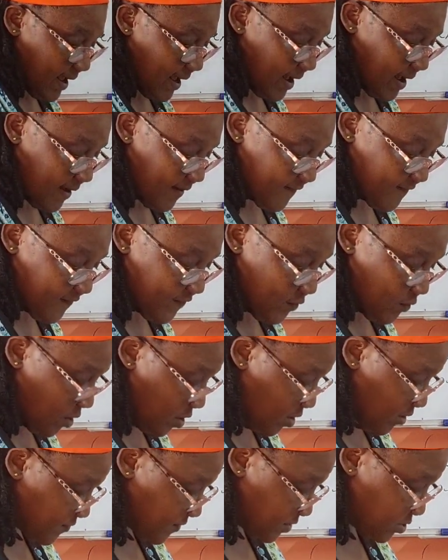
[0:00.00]
Have you
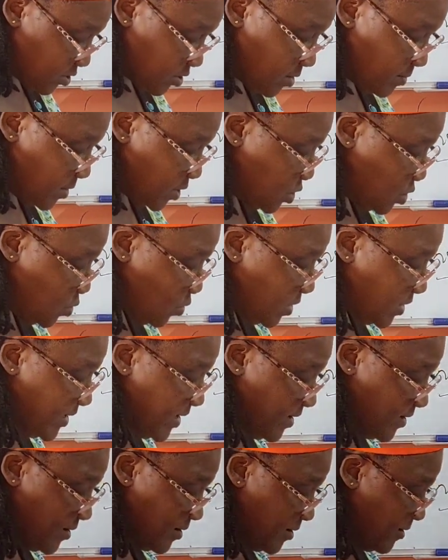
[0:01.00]
heard the term
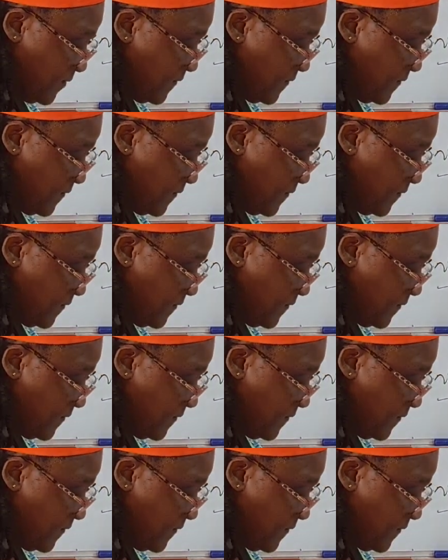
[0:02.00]
nuclear